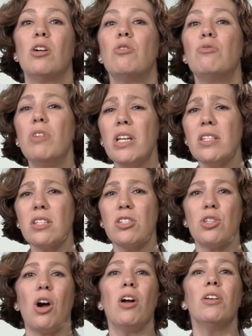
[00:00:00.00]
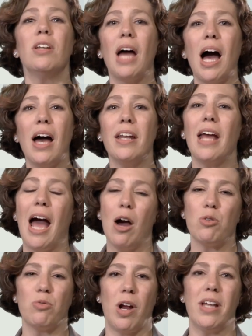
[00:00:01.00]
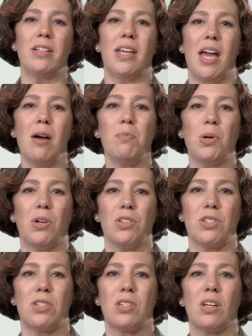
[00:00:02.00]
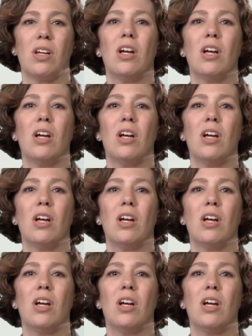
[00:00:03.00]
Risks are not outright gambles.